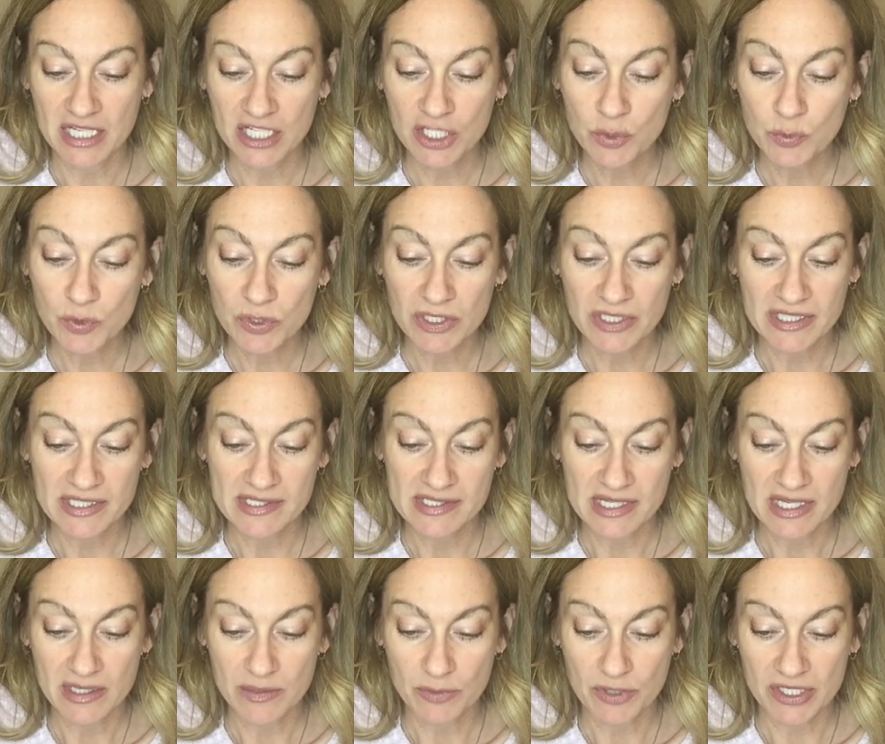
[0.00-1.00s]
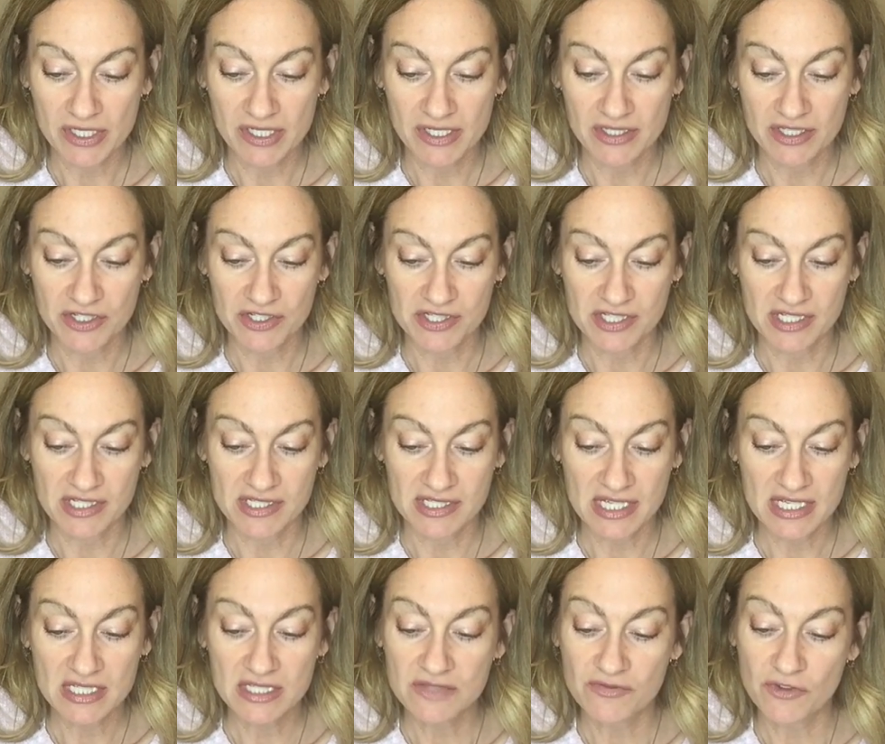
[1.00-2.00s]
inwardly celebrated their
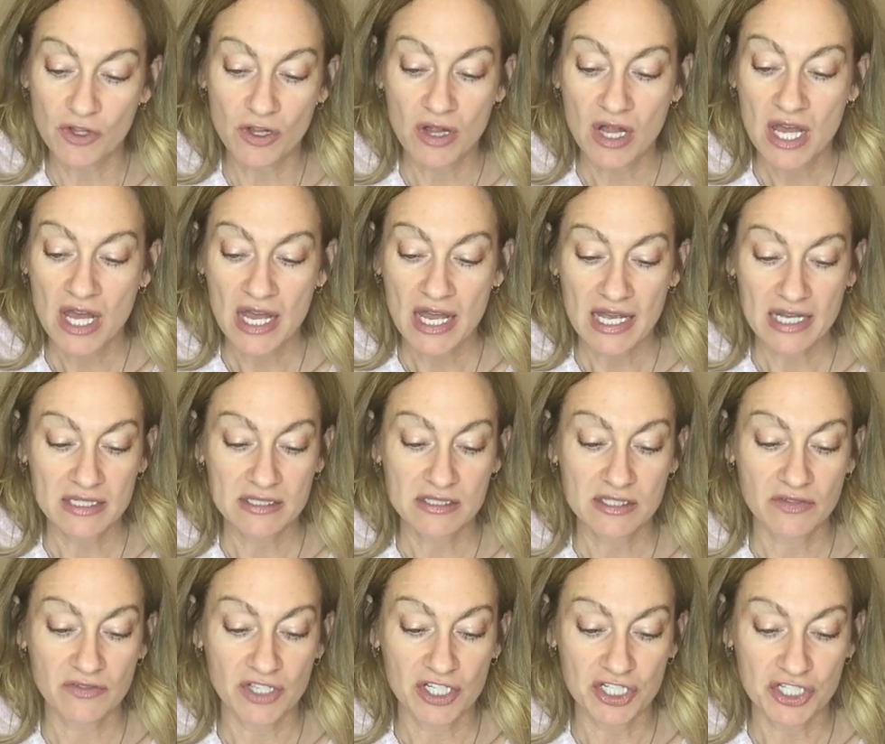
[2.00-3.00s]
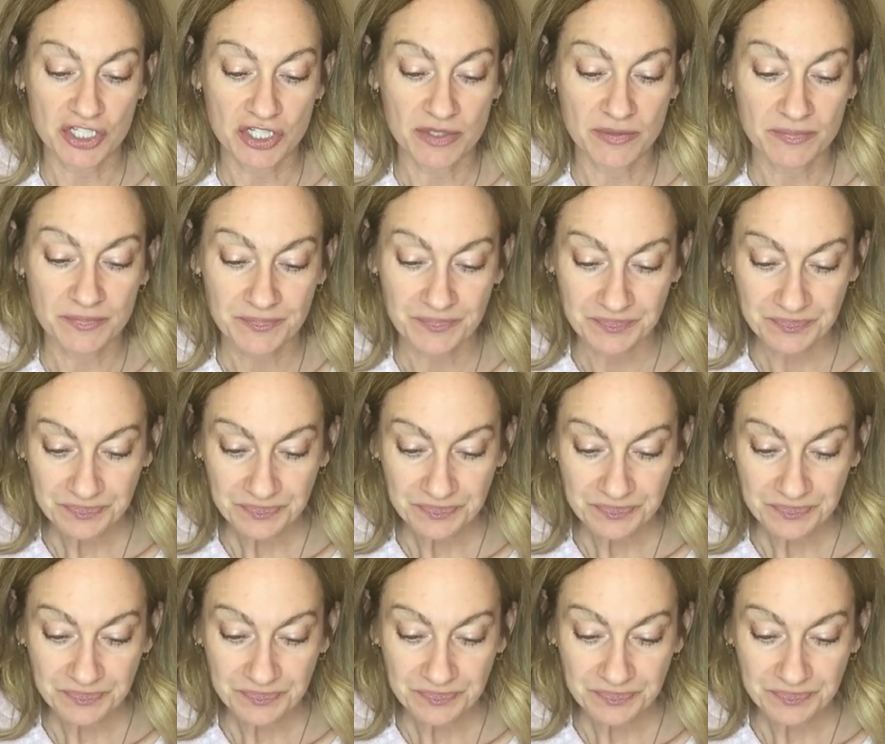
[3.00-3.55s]
successful excavation.